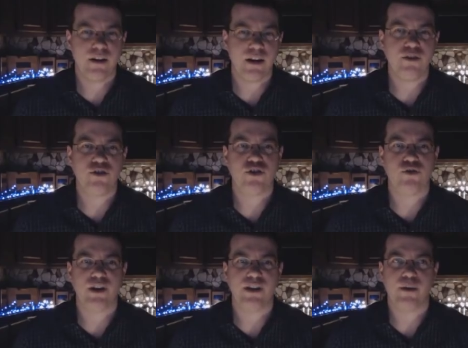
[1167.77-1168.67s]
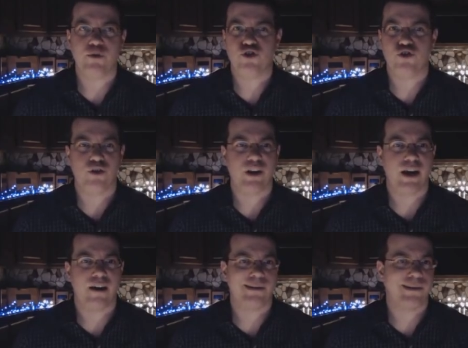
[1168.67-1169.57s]
in an industry that was
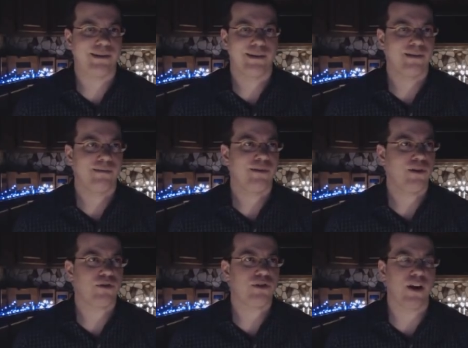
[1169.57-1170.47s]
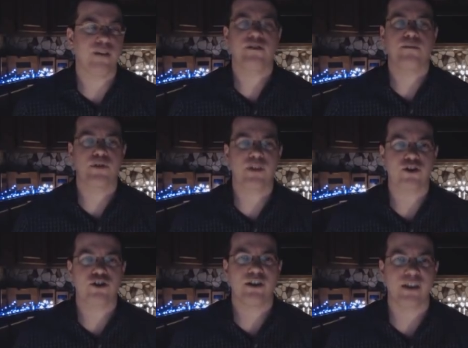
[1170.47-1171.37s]
churning out, you know, tons of
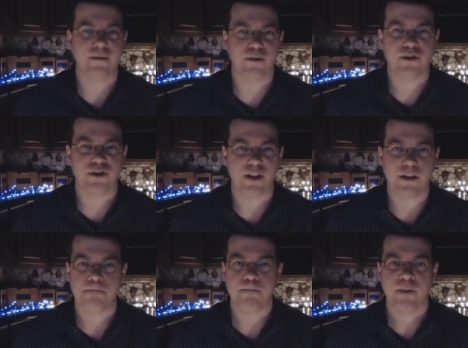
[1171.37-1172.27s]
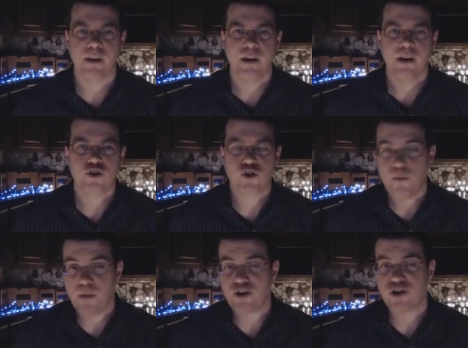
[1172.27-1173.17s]
production and diversity.
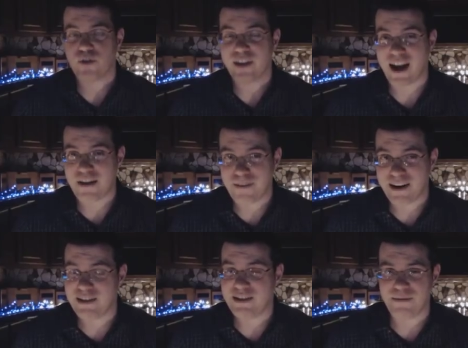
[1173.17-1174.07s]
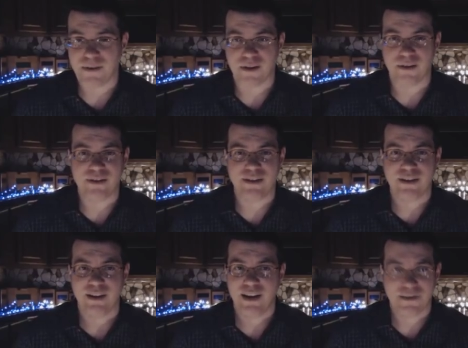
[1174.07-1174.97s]
So much so that I find it
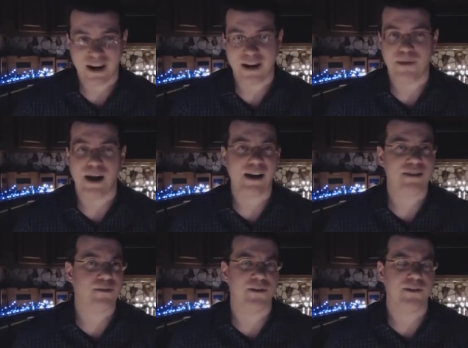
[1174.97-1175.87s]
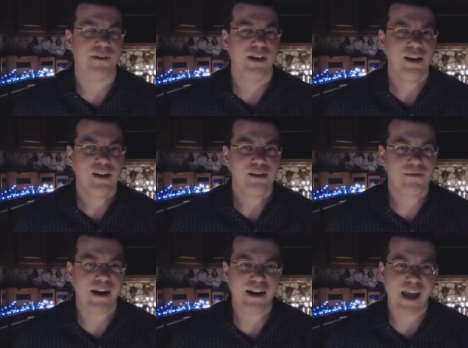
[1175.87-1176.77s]
difficult, if not impossible,
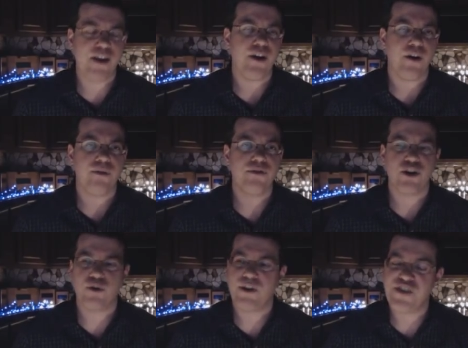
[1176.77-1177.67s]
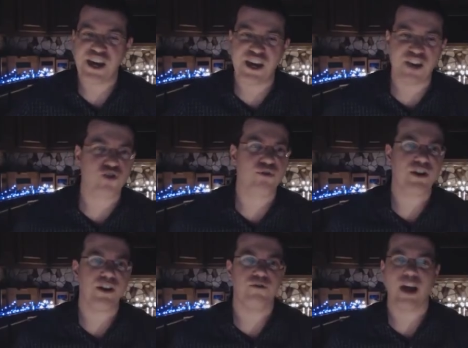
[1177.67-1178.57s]
to find any other year in the
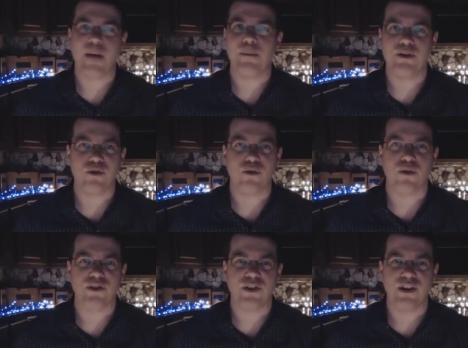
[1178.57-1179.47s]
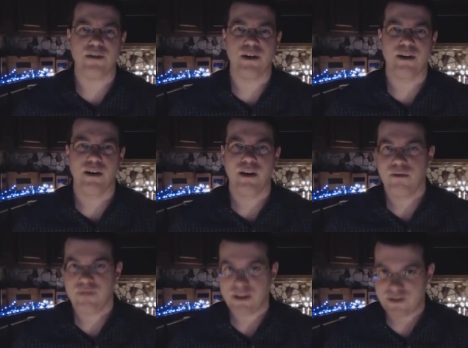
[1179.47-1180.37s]
history of Japanese horror cinema
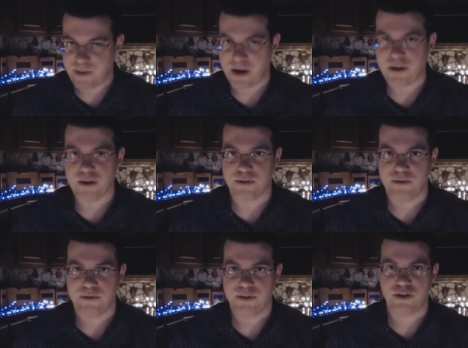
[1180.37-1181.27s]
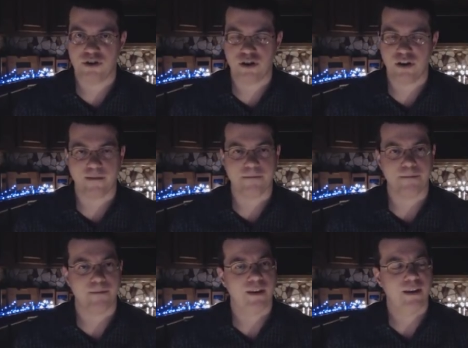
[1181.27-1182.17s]
that's comparable to this year.
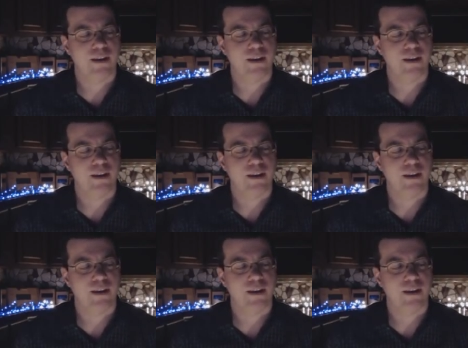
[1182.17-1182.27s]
